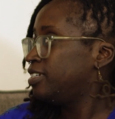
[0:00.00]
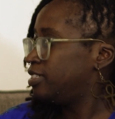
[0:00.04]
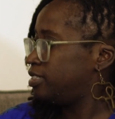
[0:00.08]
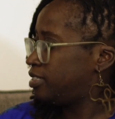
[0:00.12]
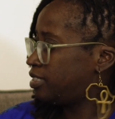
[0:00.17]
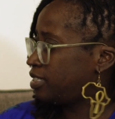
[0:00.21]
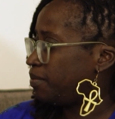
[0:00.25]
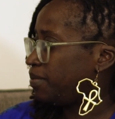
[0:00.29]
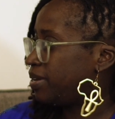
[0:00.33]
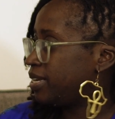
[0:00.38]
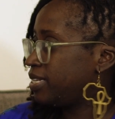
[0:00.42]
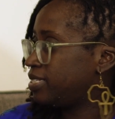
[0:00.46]

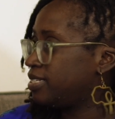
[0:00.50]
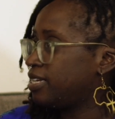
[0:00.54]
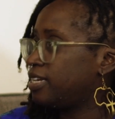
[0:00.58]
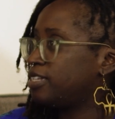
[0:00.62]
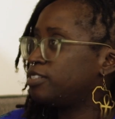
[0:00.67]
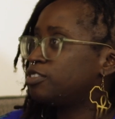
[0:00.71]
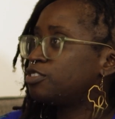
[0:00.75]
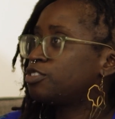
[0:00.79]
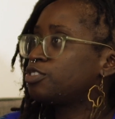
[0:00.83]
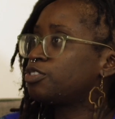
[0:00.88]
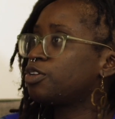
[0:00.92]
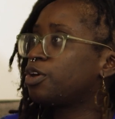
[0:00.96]
Does that make
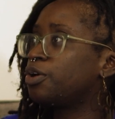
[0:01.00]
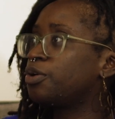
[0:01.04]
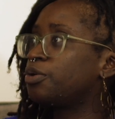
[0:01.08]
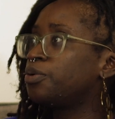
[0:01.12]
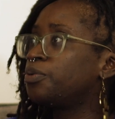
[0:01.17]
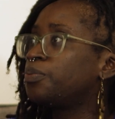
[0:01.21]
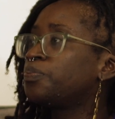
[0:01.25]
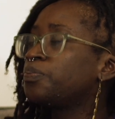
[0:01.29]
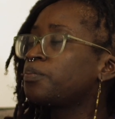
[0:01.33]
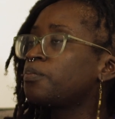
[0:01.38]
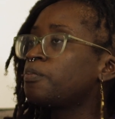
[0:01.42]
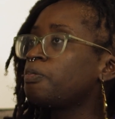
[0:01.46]
sense? Yeah. So
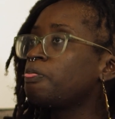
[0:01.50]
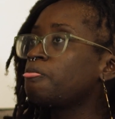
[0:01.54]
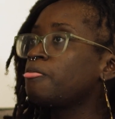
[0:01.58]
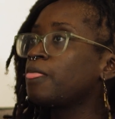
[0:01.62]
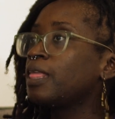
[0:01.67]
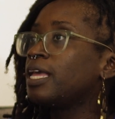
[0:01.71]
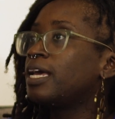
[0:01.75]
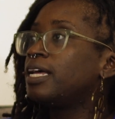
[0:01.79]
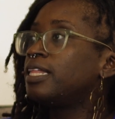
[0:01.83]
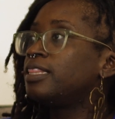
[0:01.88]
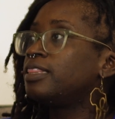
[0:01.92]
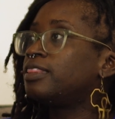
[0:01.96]

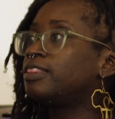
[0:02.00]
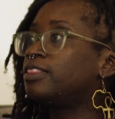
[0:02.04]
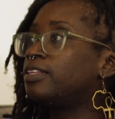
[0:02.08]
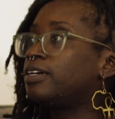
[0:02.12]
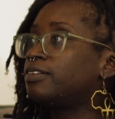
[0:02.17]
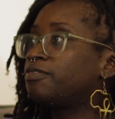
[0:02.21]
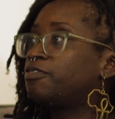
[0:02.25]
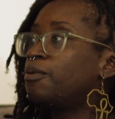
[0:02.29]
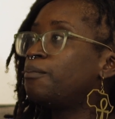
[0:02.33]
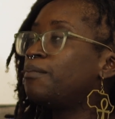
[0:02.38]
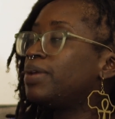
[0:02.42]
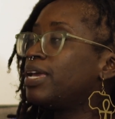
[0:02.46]

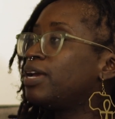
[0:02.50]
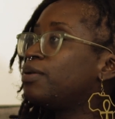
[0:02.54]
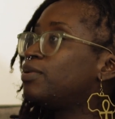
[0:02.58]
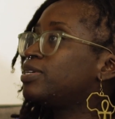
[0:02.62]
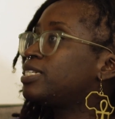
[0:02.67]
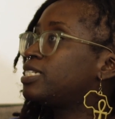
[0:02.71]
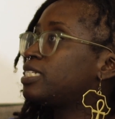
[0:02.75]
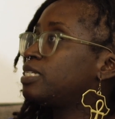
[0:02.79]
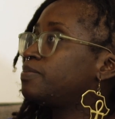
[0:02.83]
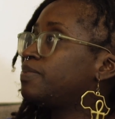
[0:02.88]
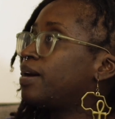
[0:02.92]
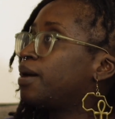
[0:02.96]
for me, it was just